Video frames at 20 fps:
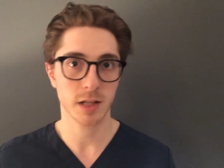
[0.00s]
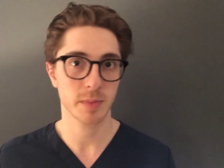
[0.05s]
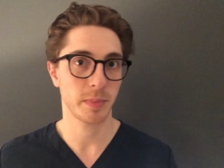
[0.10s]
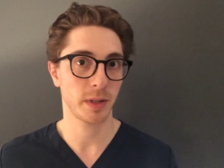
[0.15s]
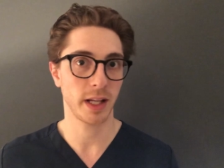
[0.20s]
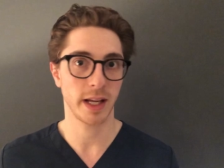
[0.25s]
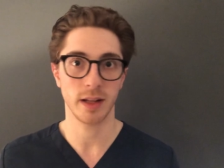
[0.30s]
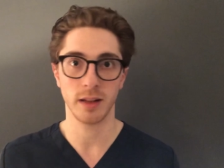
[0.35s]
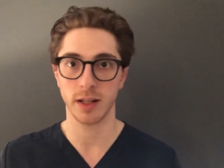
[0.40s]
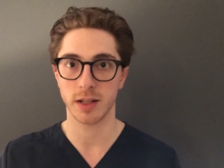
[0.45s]

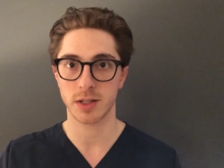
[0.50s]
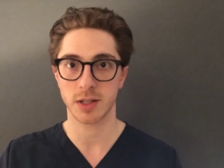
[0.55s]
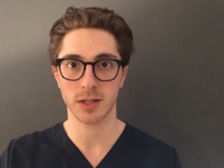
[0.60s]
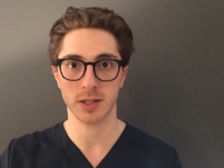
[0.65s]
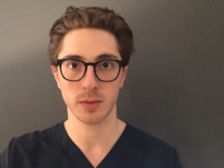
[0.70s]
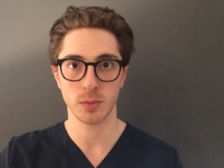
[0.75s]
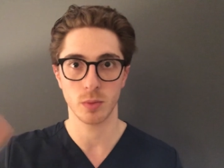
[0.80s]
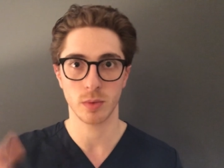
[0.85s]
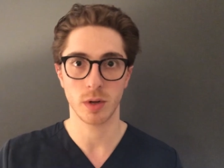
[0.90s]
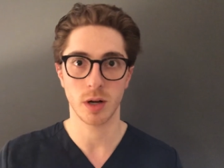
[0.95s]

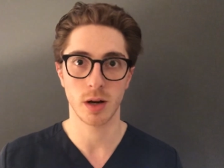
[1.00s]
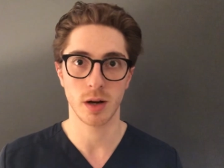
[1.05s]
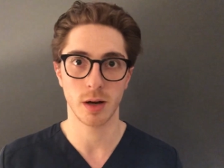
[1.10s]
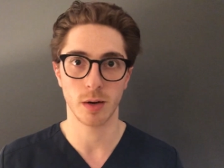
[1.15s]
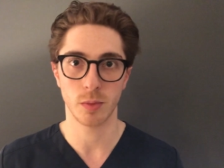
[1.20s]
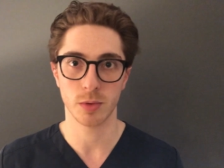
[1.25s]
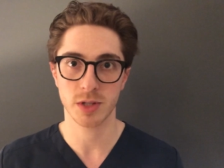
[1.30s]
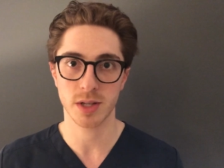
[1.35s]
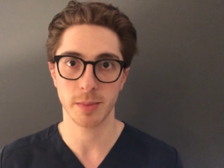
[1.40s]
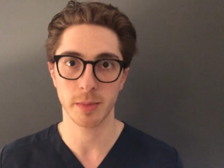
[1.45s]
platelets
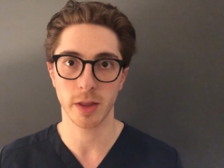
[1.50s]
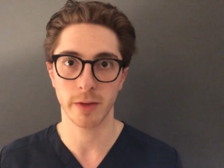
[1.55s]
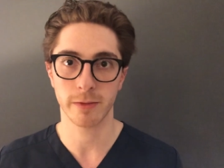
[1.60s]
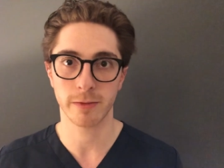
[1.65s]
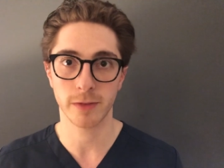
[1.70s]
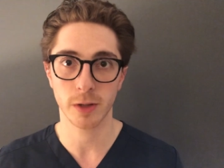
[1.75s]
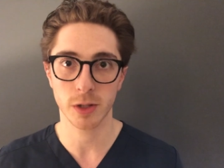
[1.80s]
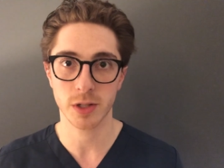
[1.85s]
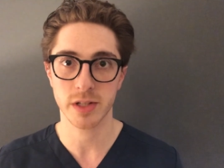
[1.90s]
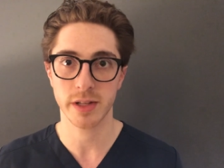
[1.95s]
are some of the
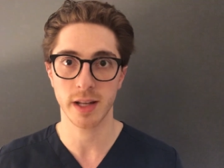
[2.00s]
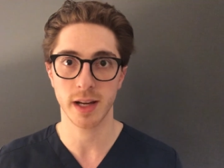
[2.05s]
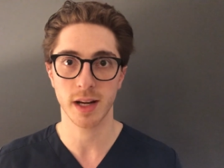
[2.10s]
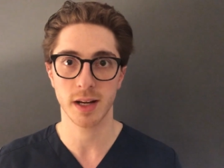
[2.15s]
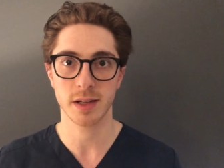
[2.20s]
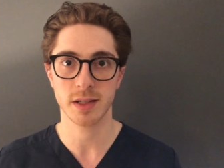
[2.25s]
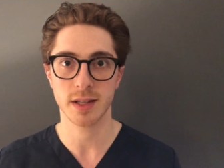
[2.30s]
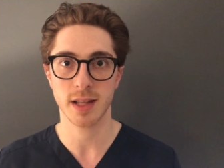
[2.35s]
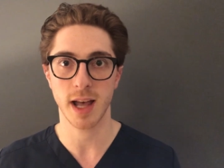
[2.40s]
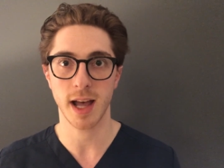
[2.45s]
first
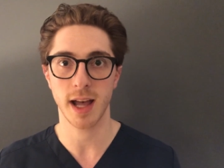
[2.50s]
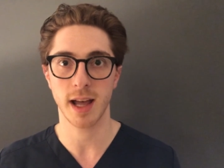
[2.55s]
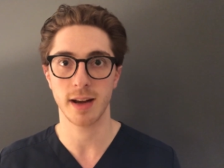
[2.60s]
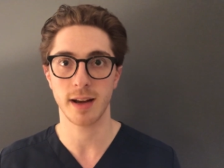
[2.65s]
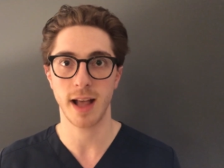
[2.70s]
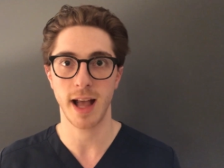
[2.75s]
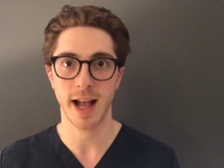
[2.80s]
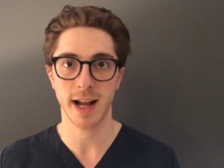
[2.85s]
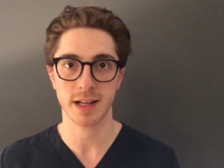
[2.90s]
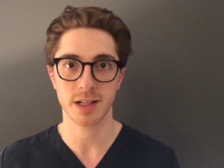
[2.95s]
things that
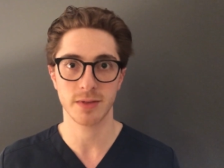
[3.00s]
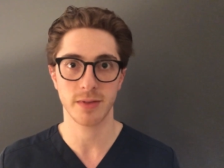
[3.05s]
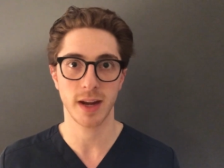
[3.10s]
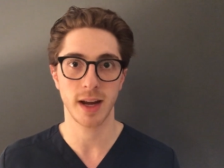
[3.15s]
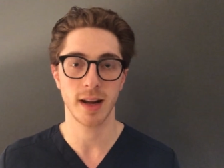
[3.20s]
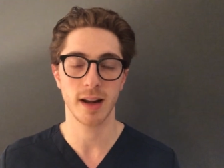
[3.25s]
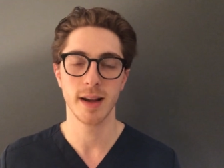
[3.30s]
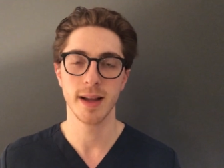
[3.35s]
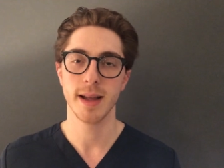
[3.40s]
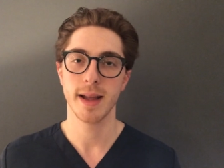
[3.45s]
activate